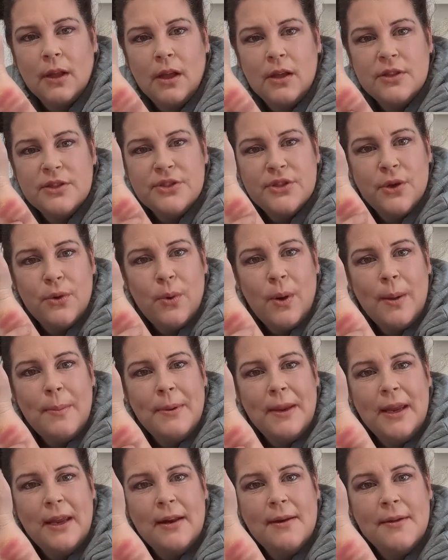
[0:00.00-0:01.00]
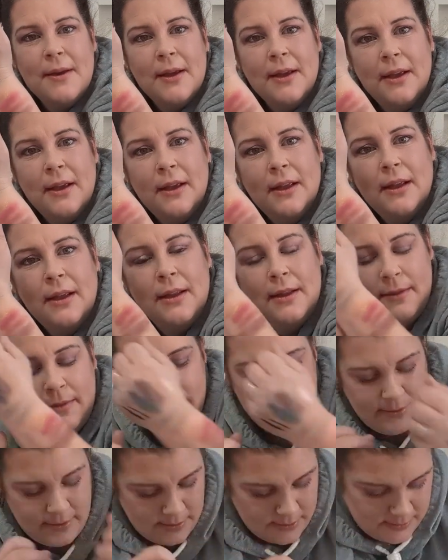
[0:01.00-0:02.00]
So, I mean,
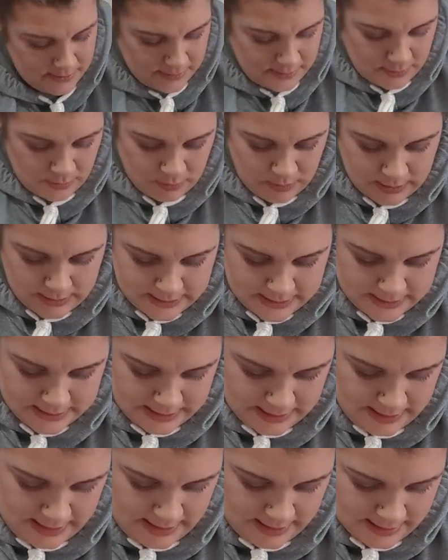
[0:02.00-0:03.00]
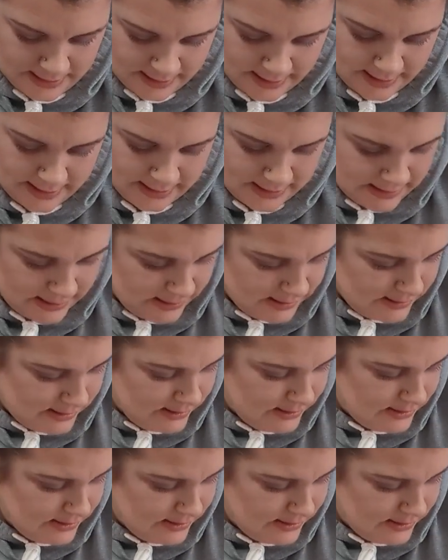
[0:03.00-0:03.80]
I want to see, can I,